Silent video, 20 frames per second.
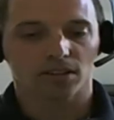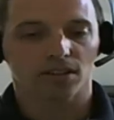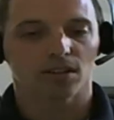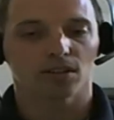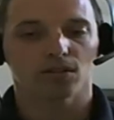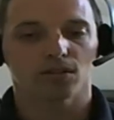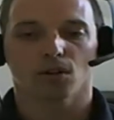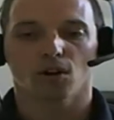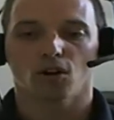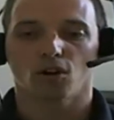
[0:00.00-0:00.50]

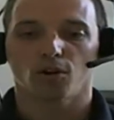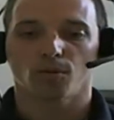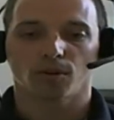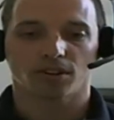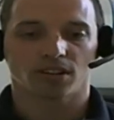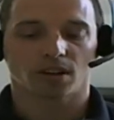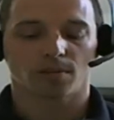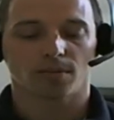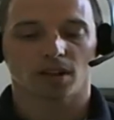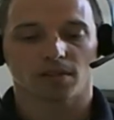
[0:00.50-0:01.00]
syndrome or
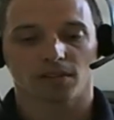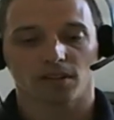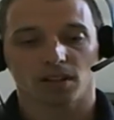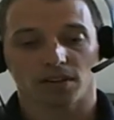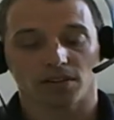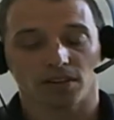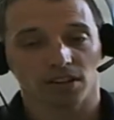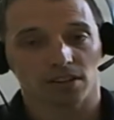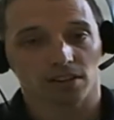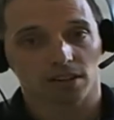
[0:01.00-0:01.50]
some level
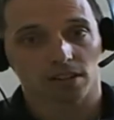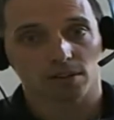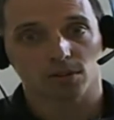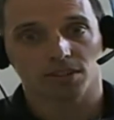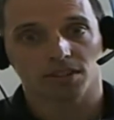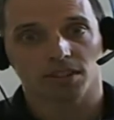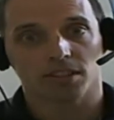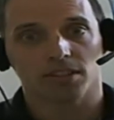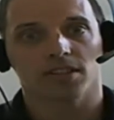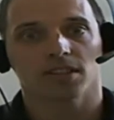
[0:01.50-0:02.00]
of insulin
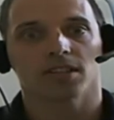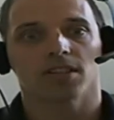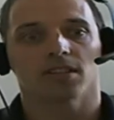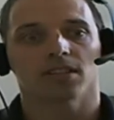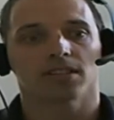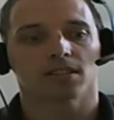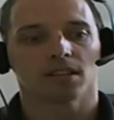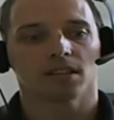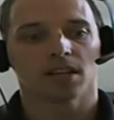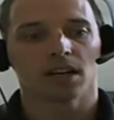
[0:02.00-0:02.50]

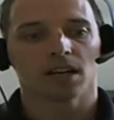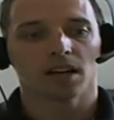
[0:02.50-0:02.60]
resistance.